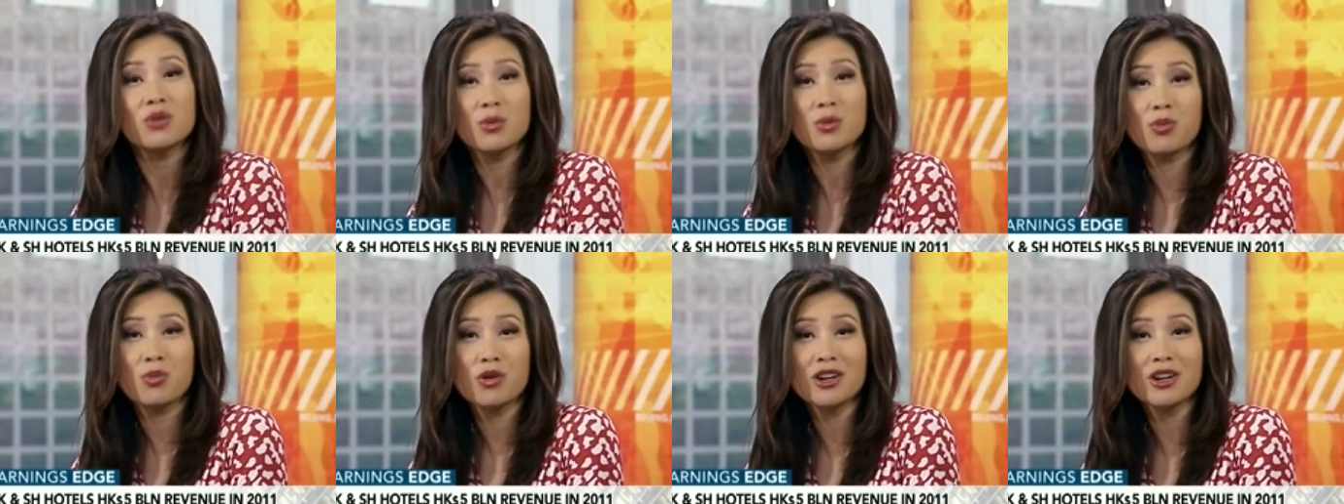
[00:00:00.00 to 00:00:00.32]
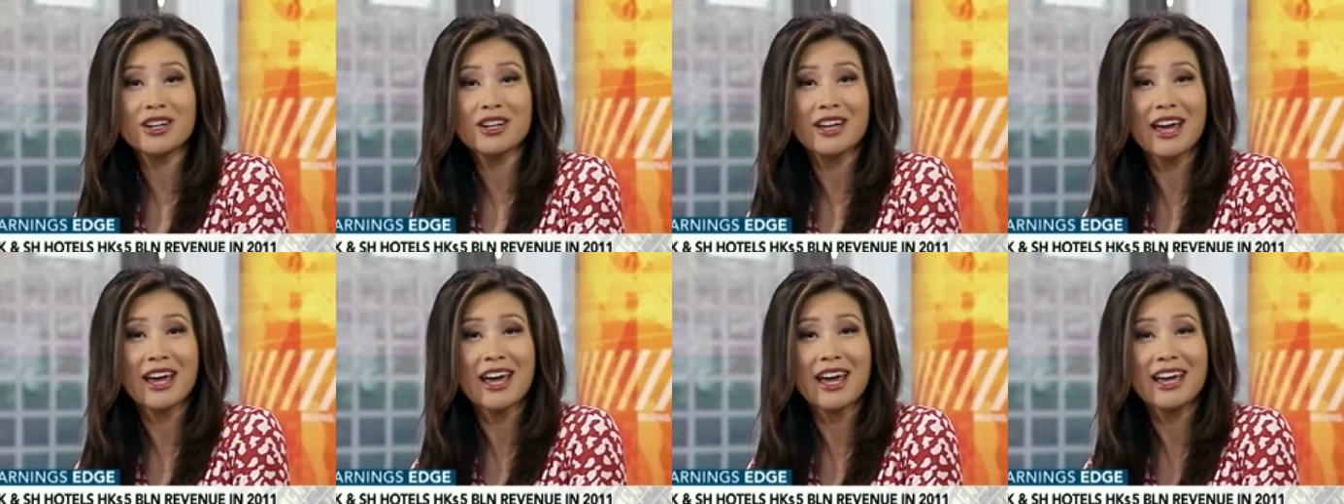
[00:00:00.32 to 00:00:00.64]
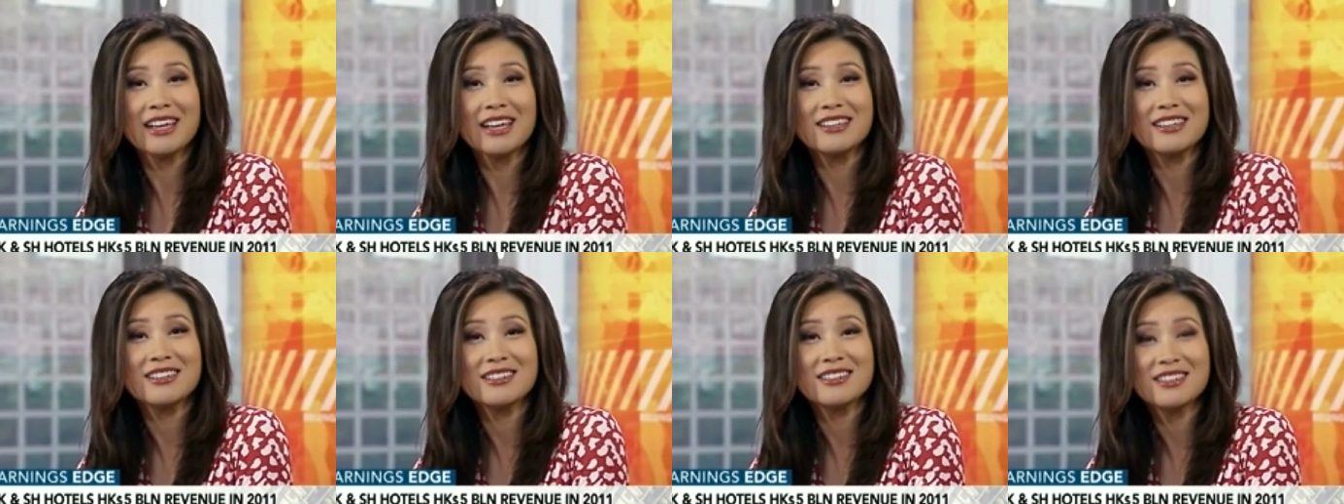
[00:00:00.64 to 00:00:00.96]
reported
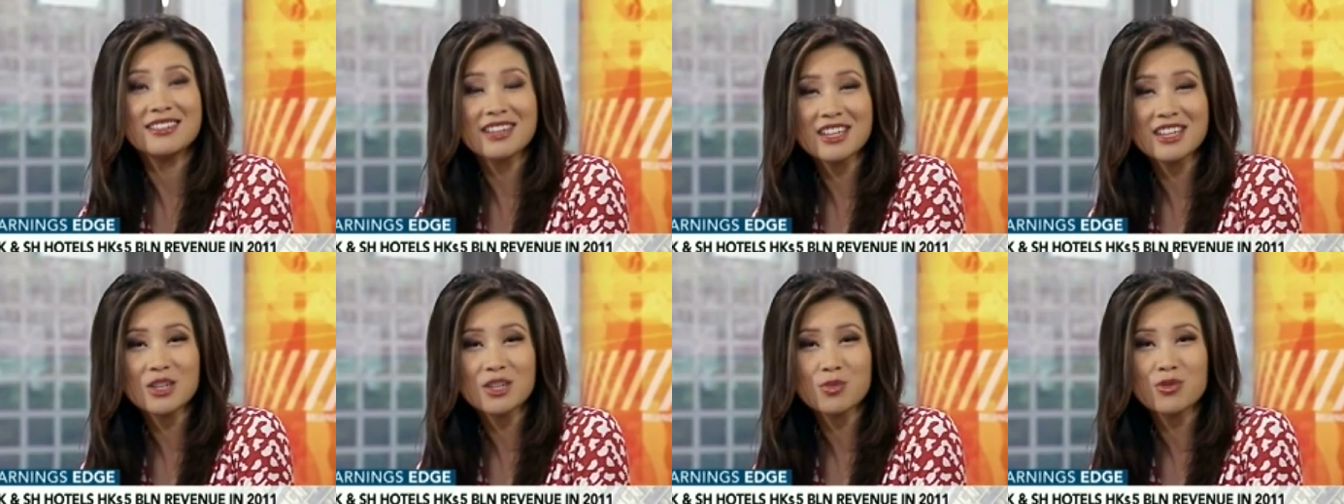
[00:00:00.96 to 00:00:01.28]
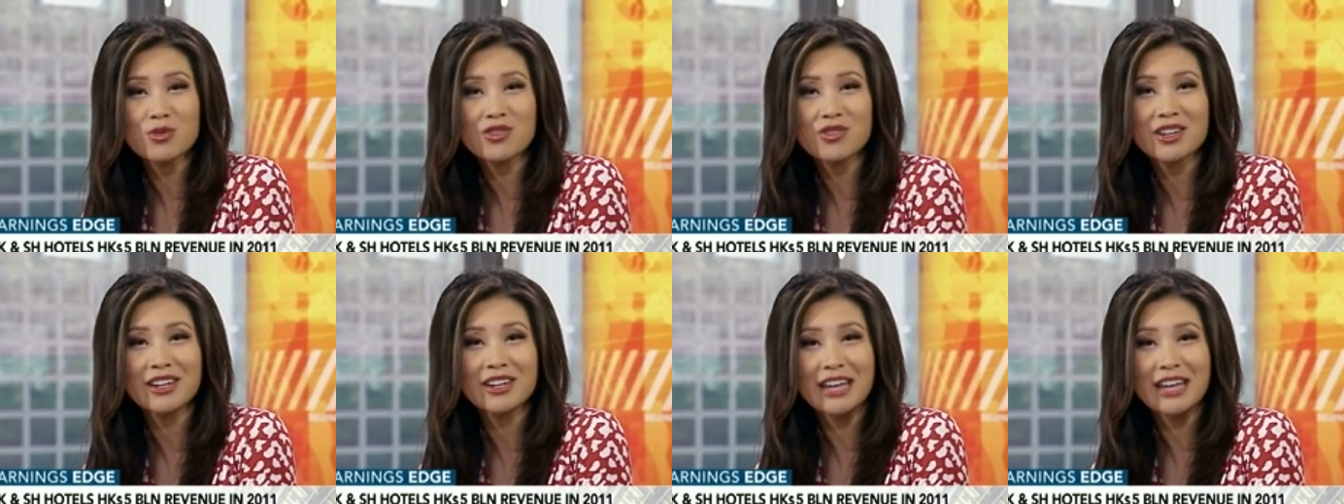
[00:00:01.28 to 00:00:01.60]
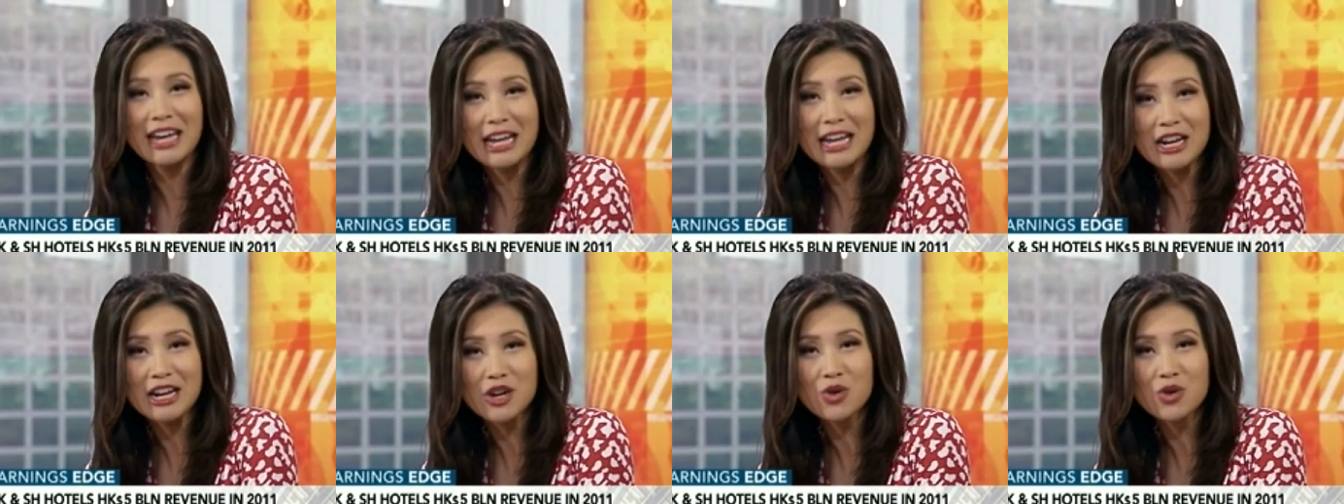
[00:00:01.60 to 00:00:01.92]
a
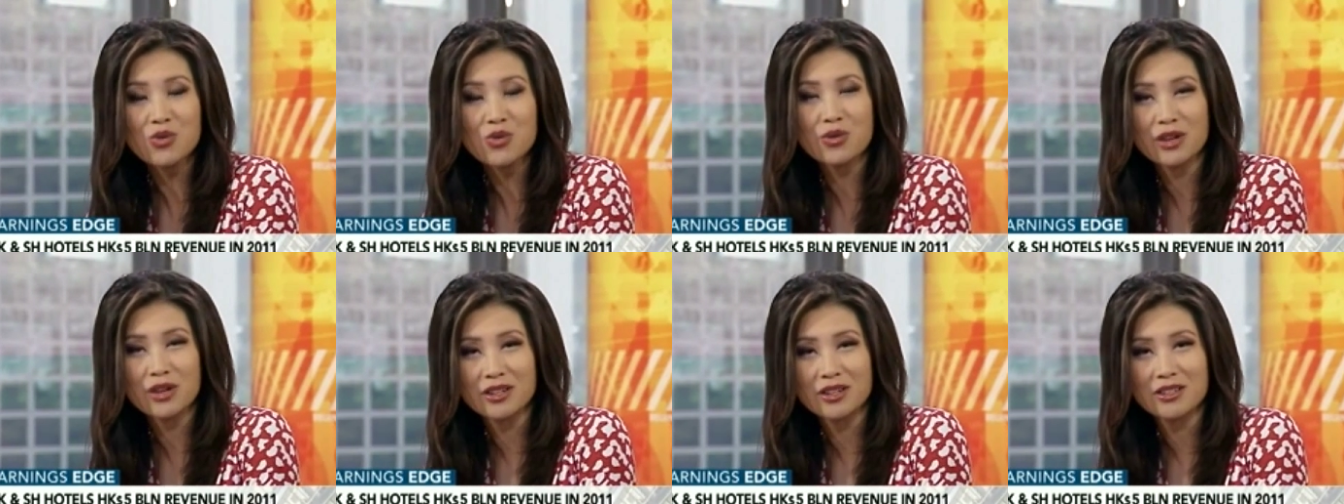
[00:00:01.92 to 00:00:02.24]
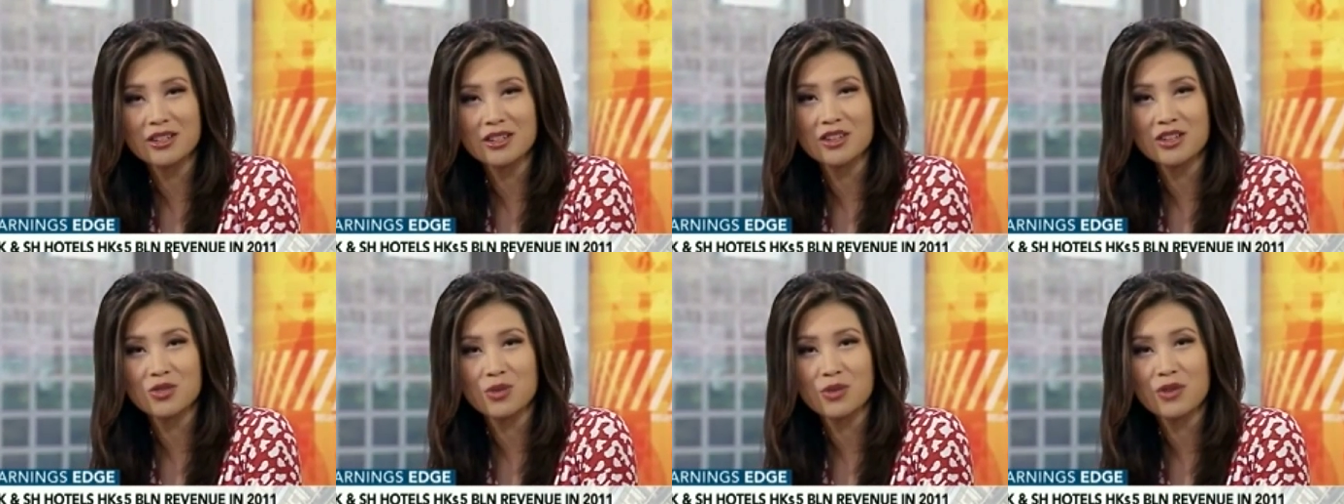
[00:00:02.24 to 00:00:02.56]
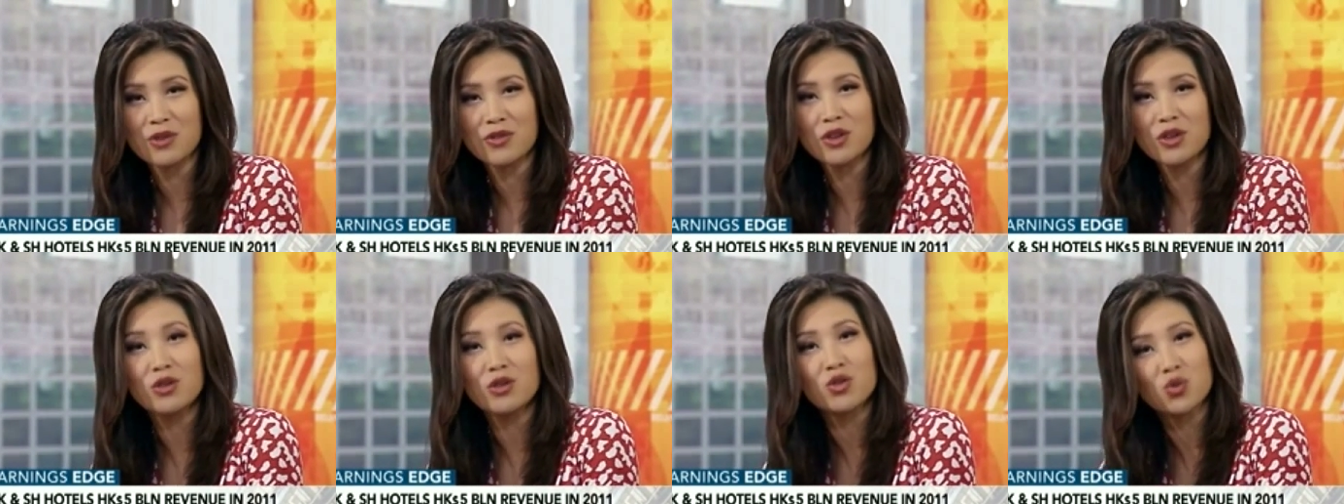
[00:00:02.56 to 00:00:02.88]
6% increase in
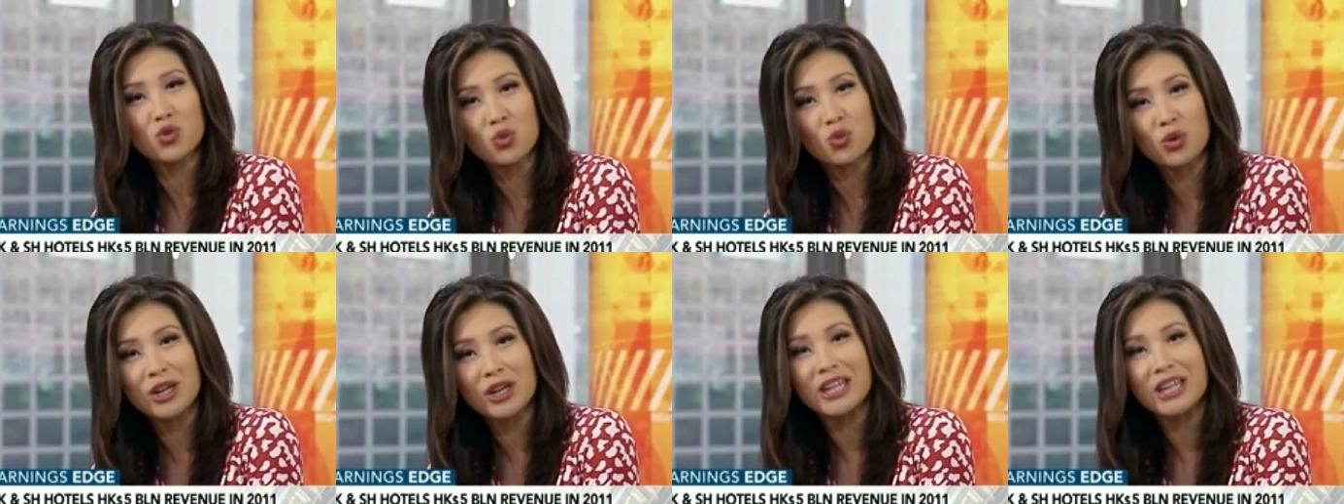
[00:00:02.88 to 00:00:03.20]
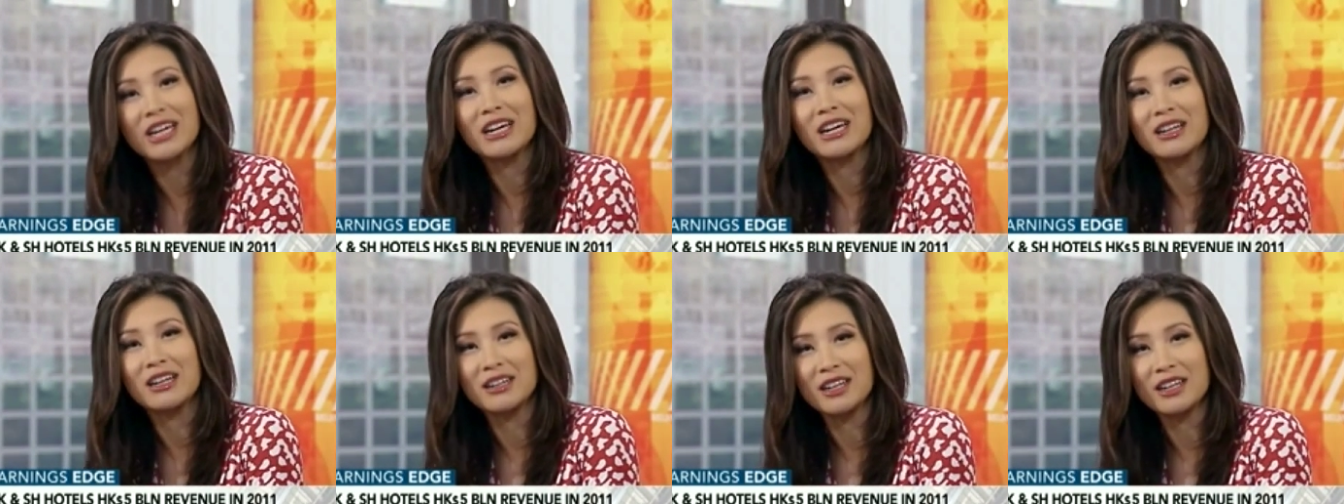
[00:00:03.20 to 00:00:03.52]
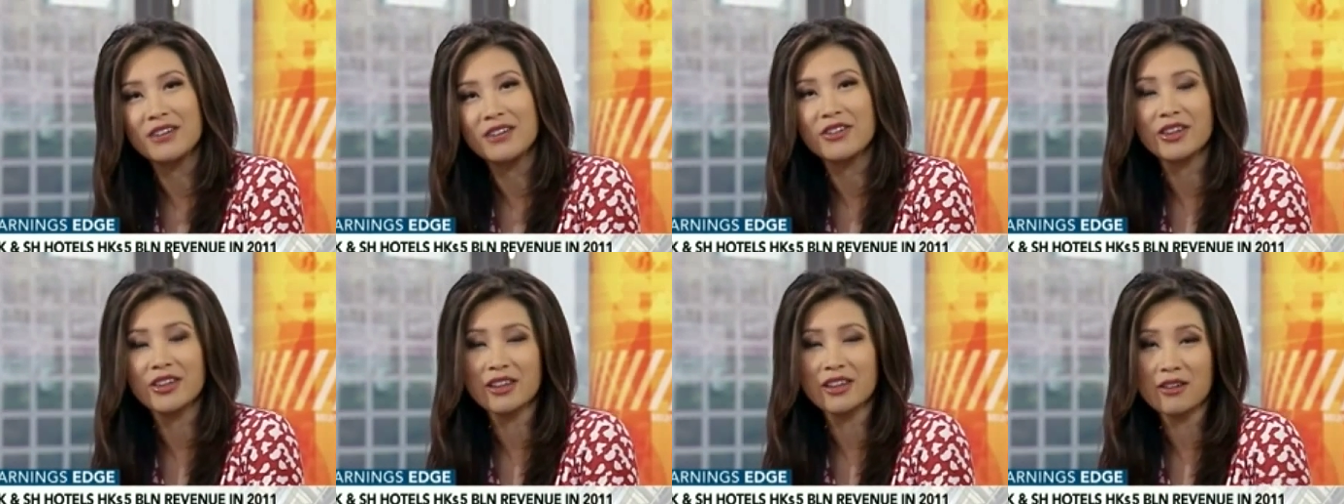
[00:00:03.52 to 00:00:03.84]
its revenue in
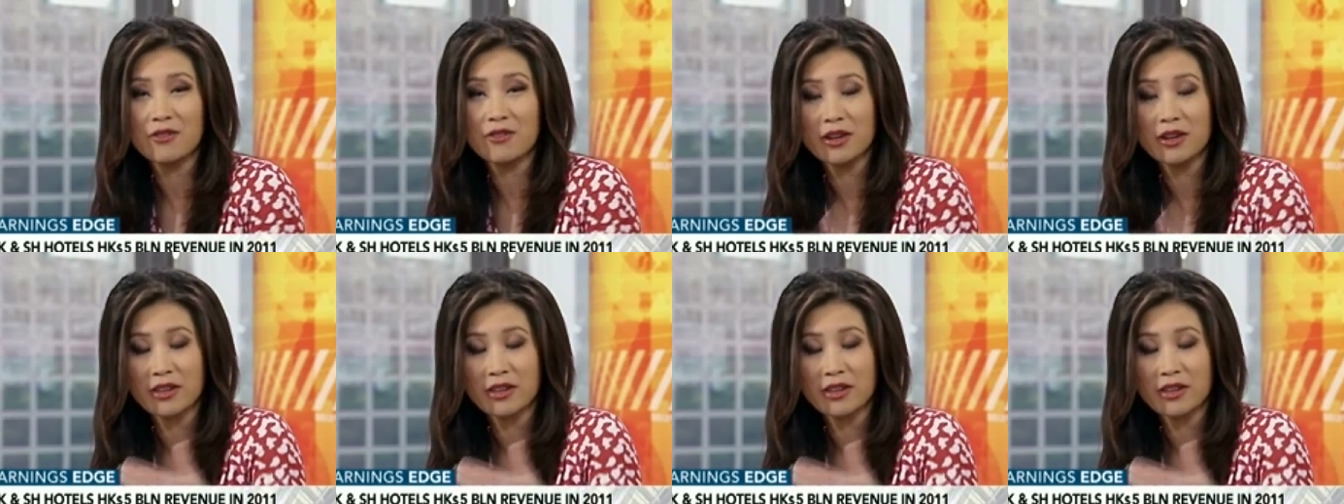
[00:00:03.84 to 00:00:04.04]
2011.